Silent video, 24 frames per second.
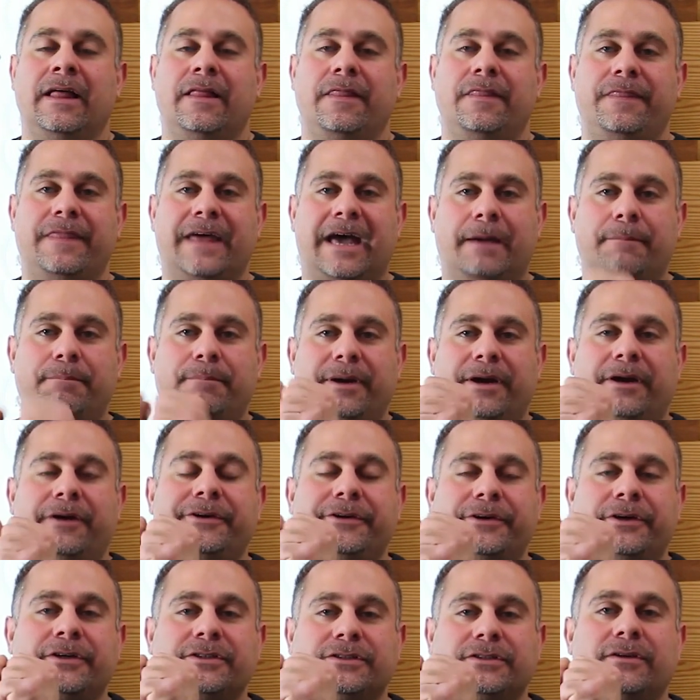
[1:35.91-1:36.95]
that
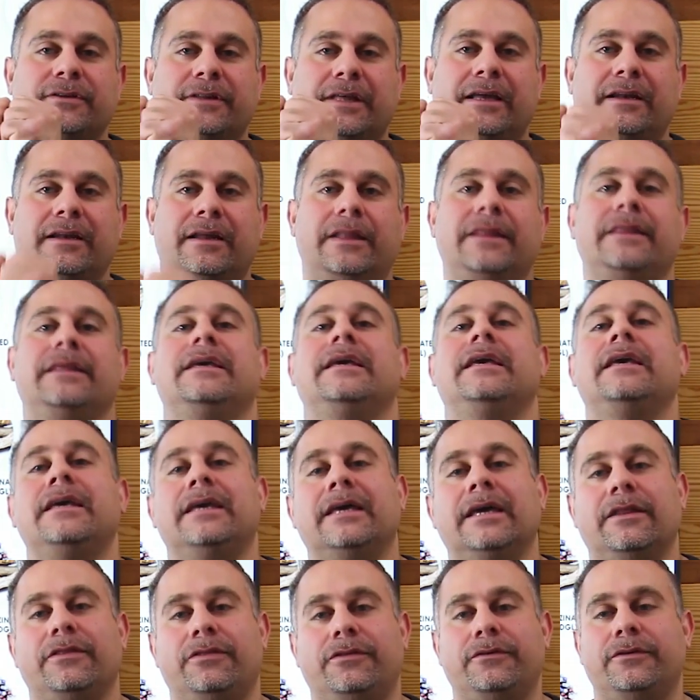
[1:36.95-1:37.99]
barrier so that nothing can
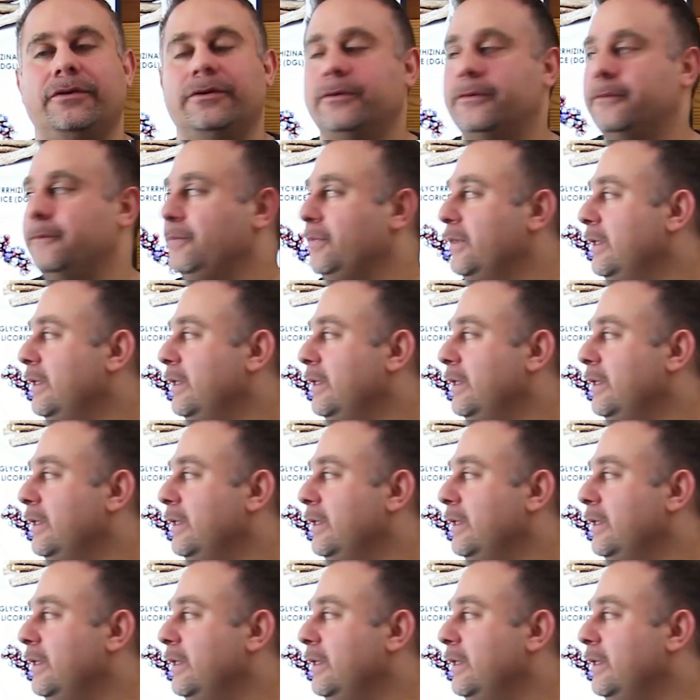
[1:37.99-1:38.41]
get through.